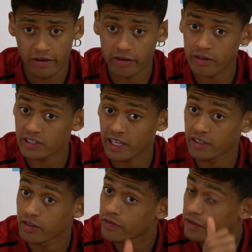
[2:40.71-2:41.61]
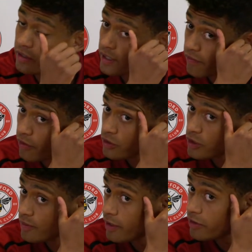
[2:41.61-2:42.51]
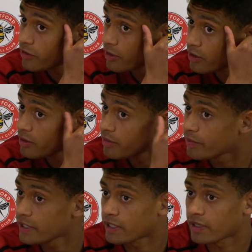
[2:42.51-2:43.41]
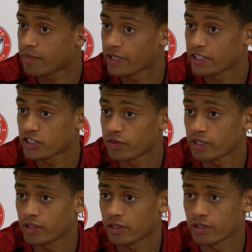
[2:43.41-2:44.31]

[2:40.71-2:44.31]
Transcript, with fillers: Uh, I started off the, the first two months uh, being being injured,